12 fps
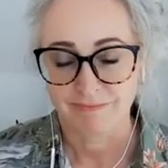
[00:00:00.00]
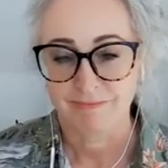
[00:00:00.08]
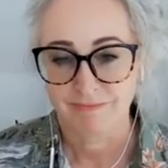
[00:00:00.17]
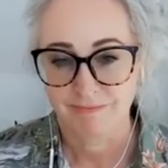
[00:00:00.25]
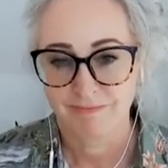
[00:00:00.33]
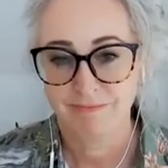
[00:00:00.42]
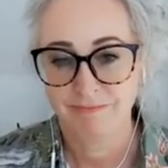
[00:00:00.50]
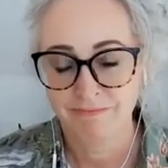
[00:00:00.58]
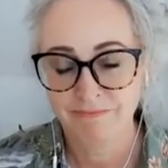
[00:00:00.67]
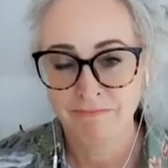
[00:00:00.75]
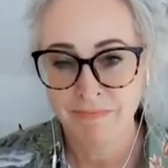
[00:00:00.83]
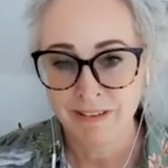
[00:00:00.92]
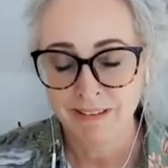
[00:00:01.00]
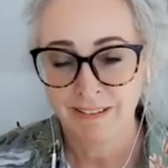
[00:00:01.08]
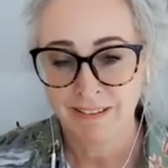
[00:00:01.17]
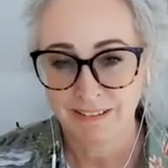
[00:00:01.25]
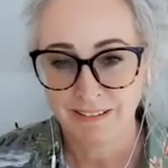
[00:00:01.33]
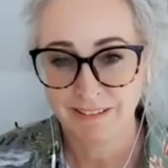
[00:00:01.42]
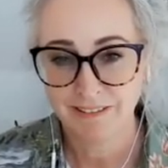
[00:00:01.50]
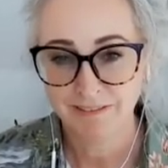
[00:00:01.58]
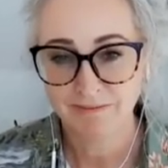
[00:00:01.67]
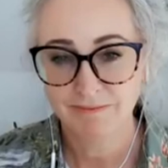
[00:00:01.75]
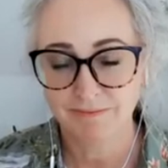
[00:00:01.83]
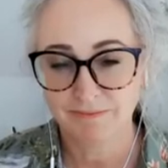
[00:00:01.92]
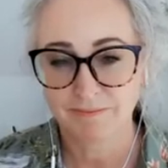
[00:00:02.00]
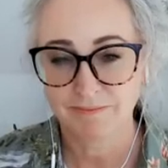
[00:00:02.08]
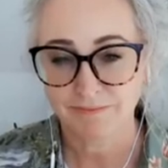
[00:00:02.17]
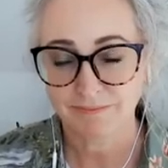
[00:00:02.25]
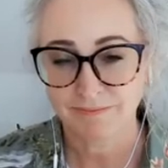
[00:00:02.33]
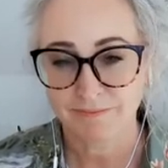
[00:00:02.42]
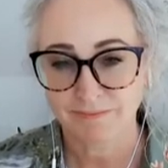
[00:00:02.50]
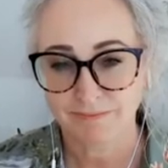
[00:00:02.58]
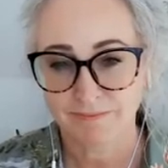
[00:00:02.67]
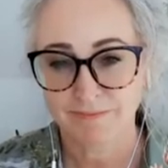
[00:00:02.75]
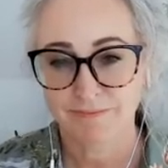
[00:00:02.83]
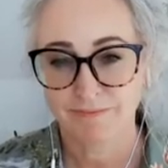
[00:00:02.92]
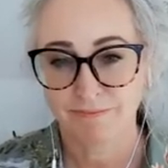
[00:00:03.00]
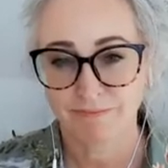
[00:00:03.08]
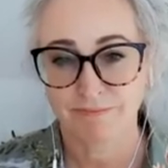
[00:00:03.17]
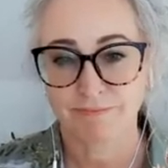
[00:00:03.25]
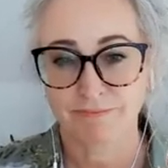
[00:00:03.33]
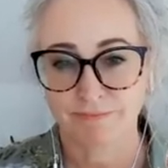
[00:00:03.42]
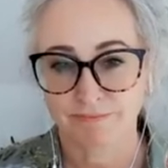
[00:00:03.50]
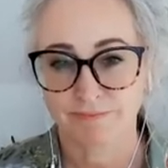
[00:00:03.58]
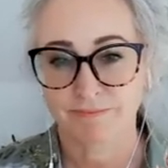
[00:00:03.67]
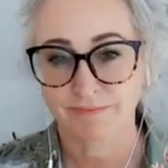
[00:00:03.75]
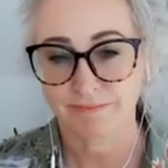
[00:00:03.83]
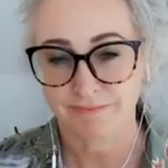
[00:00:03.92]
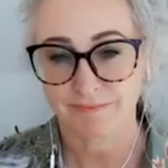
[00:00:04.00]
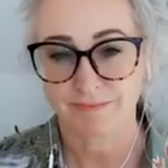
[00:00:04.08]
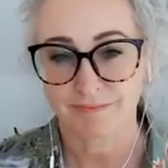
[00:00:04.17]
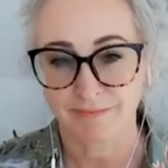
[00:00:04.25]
(not speaking)